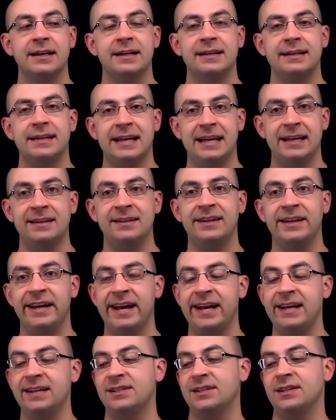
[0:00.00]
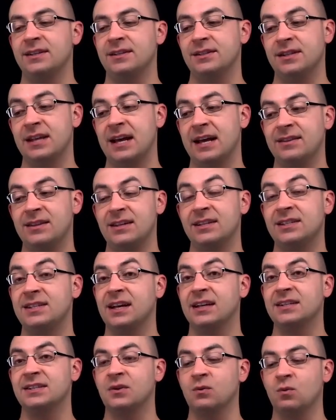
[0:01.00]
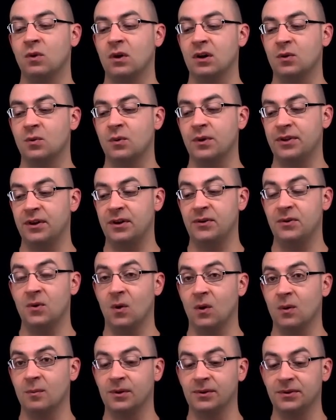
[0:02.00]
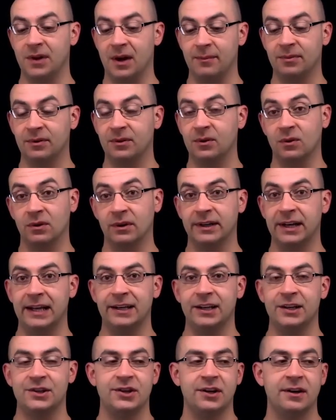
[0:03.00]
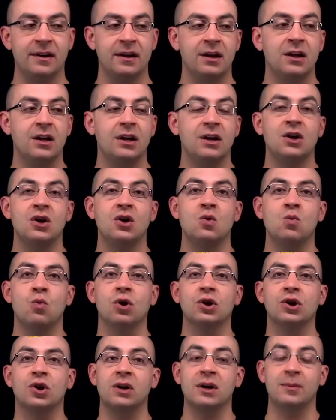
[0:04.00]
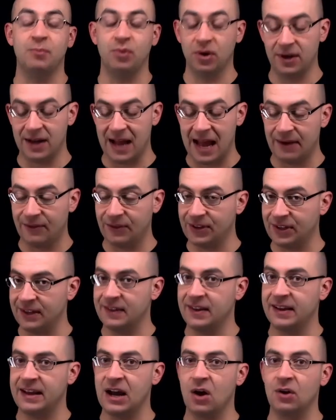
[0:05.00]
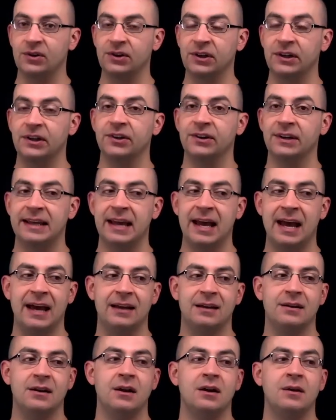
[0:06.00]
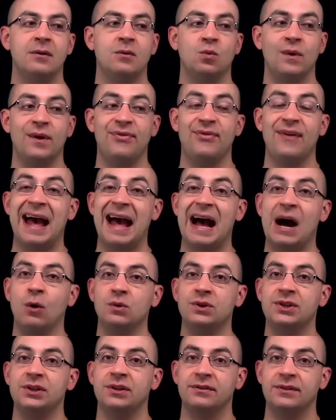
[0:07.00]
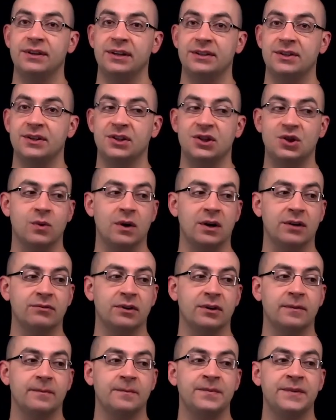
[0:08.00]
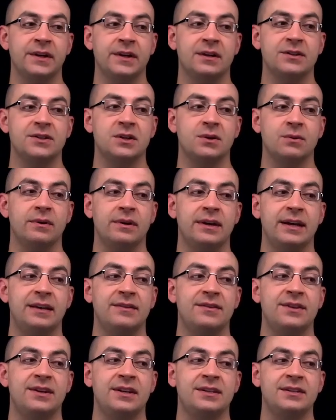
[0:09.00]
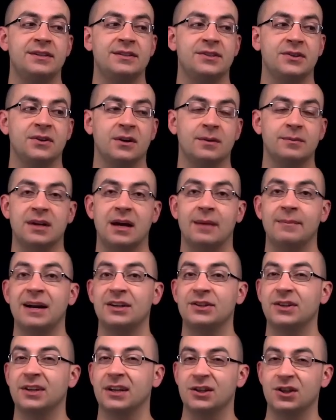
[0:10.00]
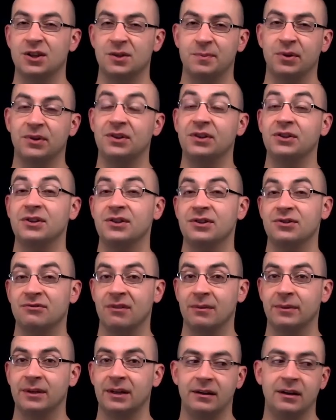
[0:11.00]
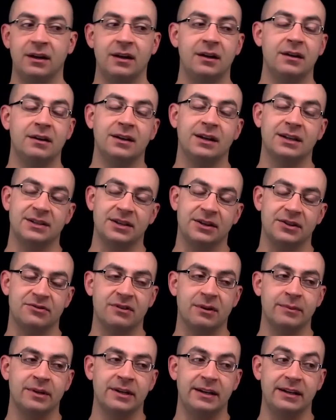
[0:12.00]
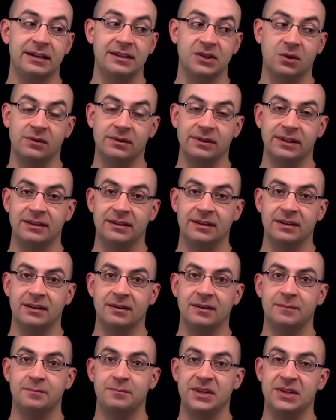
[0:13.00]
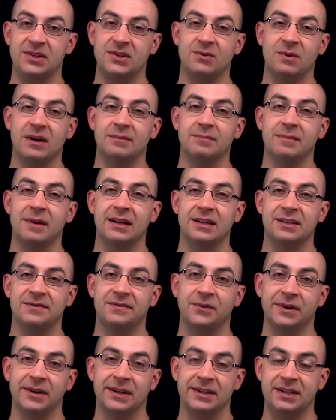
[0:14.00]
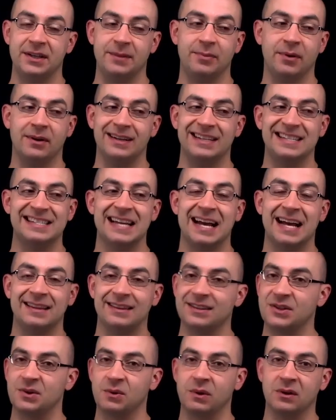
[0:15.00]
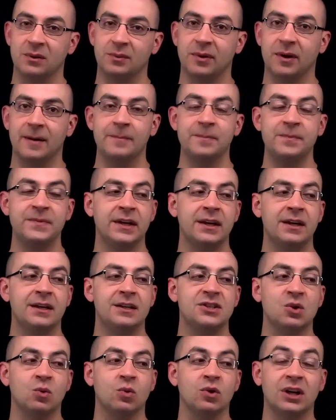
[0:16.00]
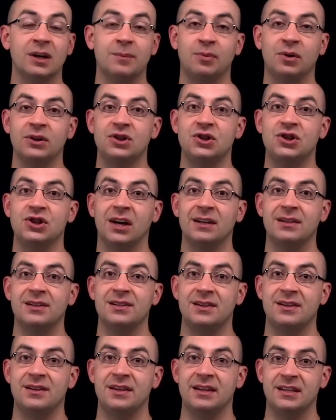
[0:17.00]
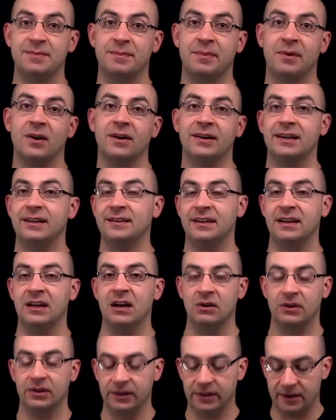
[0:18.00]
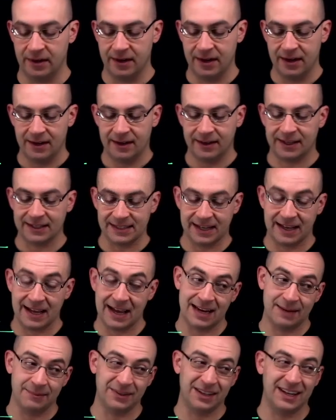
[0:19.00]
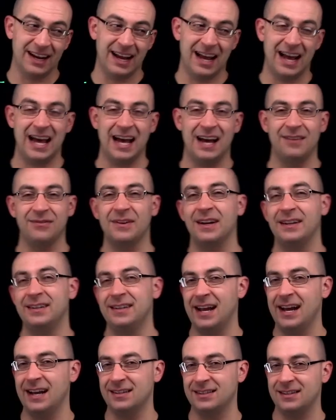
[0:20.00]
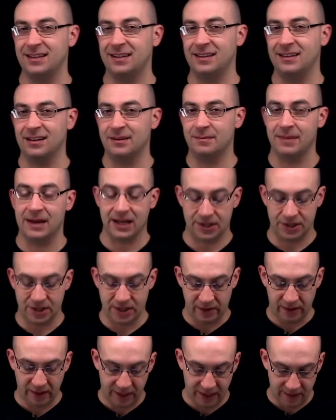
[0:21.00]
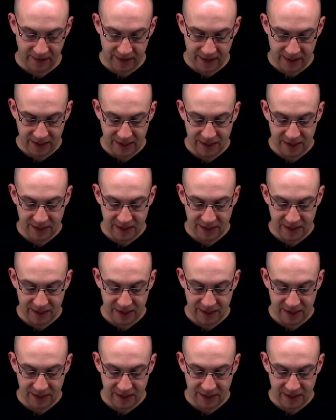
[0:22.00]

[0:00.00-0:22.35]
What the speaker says: In cases that this doesn't work with a normal number or an integer, we're going to put everything in the calculator again without this square root. So in this terms, I'm actually going to just put the discriminant, because the discriminant is only the b squared minus 4ac part. It's not the square root part. So we're going to put just this part in the calculator, because again, I'm going to have a nasty imaginary here.